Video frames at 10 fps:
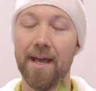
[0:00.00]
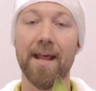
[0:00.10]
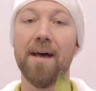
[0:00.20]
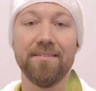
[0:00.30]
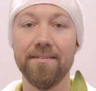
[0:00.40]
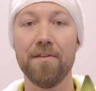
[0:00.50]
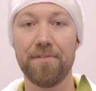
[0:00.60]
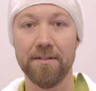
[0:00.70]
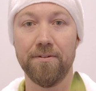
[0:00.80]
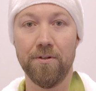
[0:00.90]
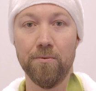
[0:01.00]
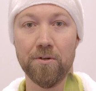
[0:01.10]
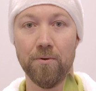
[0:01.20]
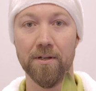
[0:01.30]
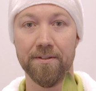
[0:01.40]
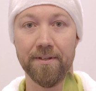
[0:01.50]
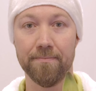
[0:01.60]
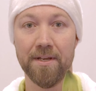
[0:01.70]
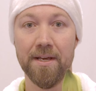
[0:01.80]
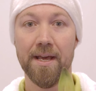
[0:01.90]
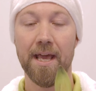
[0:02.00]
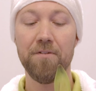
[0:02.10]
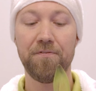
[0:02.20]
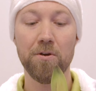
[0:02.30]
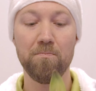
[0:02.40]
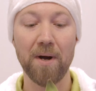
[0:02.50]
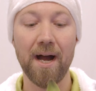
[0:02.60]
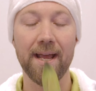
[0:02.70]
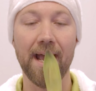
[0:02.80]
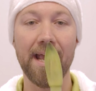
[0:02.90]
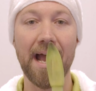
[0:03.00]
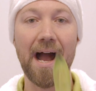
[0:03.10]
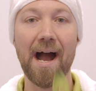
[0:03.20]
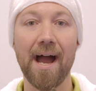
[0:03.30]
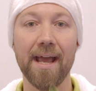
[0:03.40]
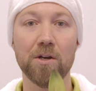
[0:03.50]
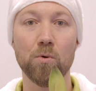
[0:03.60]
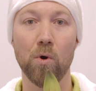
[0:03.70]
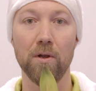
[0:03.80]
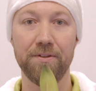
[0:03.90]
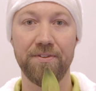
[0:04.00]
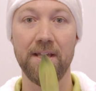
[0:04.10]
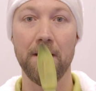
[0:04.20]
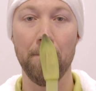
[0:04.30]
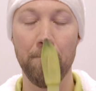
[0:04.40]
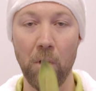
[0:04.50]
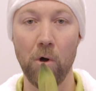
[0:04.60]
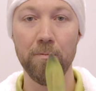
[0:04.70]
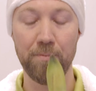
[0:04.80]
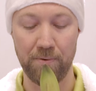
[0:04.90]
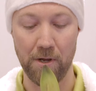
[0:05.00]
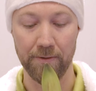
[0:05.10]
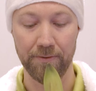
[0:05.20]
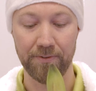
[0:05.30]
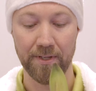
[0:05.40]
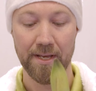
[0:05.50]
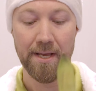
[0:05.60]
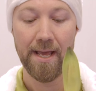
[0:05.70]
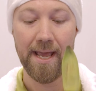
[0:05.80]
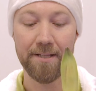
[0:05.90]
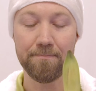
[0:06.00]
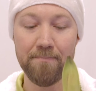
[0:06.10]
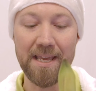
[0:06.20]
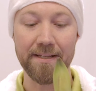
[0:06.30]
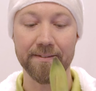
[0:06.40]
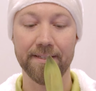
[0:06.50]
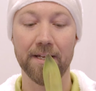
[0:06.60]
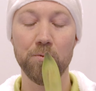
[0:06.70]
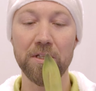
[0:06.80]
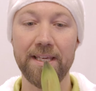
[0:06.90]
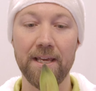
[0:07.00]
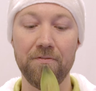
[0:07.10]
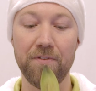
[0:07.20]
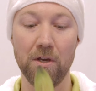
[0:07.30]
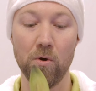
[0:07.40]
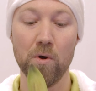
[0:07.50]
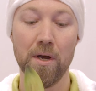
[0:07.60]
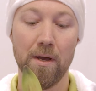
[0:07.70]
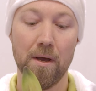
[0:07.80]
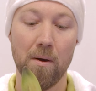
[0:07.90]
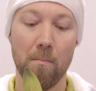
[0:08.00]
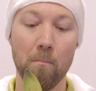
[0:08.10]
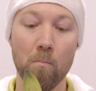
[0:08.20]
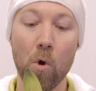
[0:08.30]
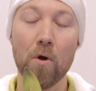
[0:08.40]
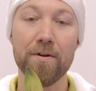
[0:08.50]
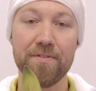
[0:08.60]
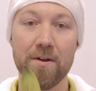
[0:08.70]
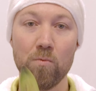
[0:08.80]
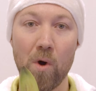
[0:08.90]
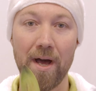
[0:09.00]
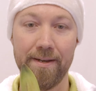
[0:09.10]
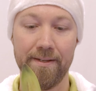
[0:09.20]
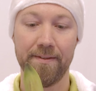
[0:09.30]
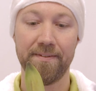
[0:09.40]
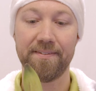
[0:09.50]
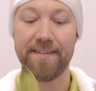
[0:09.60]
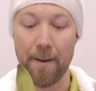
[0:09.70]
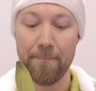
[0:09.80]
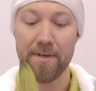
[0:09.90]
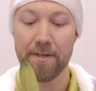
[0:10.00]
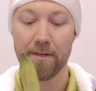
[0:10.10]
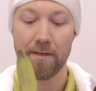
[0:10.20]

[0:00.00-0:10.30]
It has nothing to do with quality. If you buy a high quality bulb plant, it means that it will give you more than one stem.